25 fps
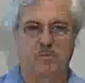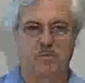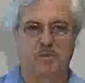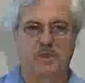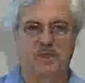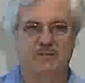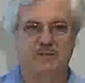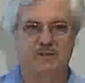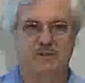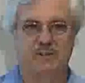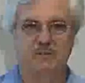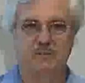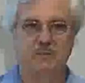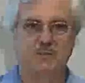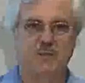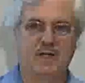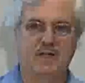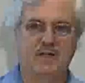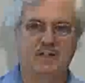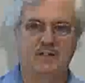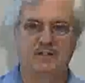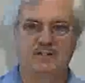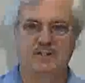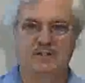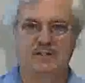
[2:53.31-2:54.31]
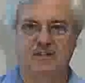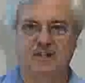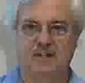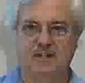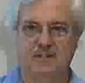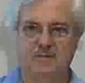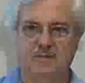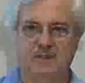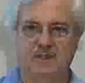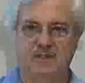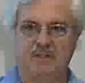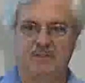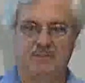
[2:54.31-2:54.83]
We have a good monitor
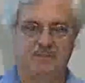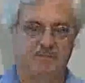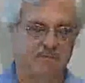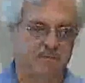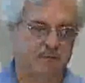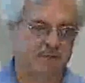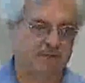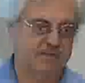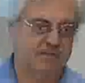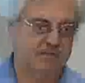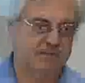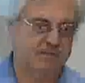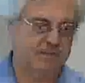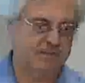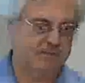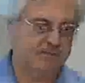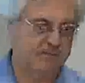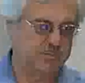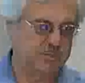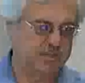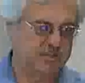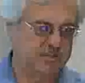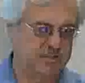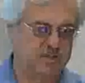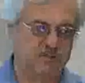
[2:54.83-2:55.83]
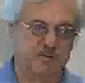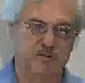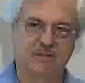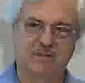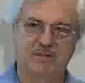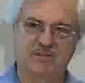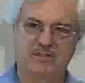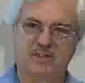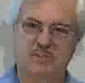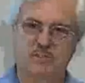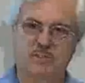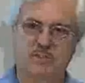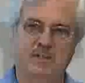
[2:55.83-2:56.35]
that way. If one's a little
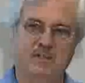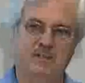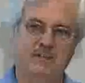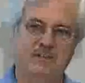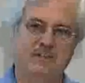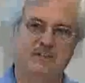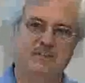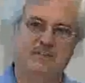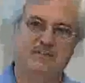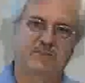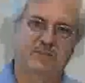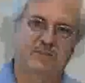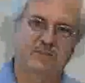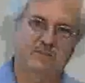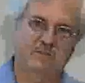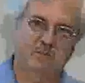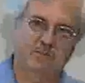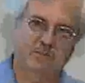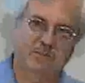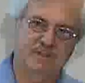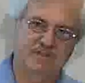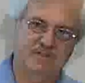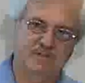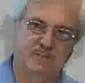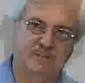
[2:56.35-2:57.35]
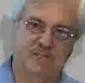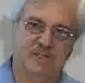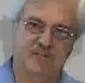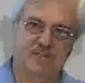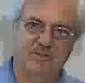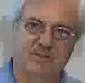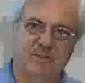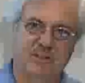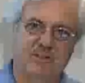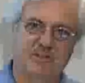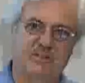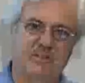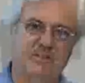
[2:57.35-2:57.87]
closer to the building, if there's winds from that
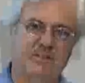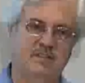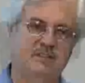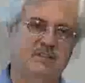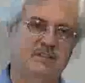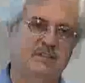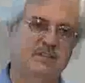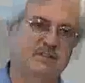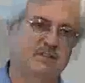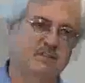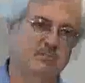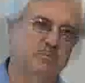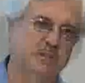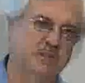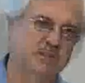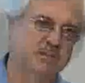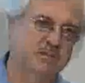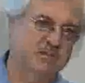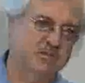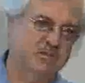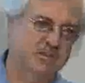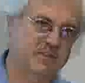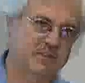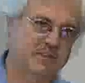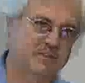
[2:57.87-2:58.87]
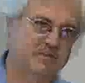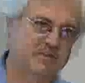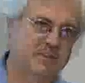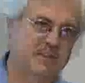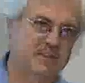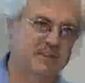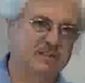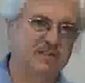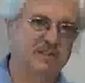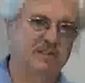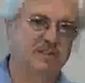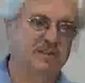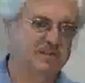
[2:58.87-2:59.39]
direction, one's
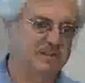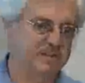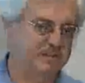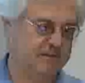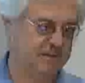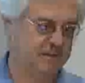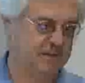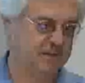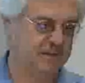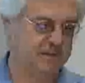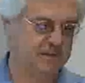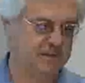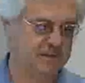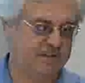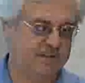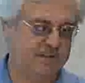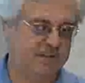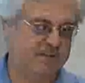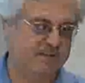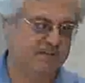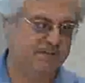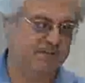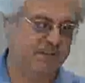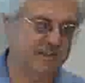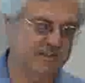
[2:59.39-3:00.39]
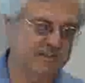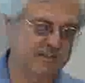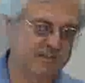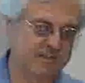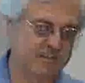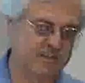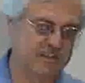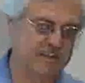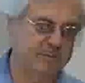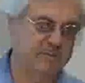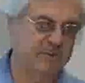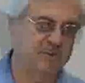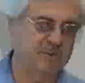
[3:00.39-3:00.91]
is affected a
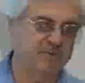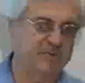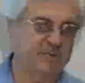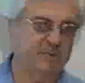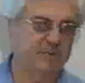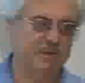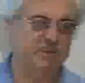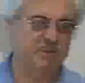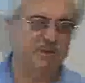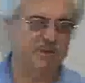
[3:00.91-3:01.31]
little bit more from the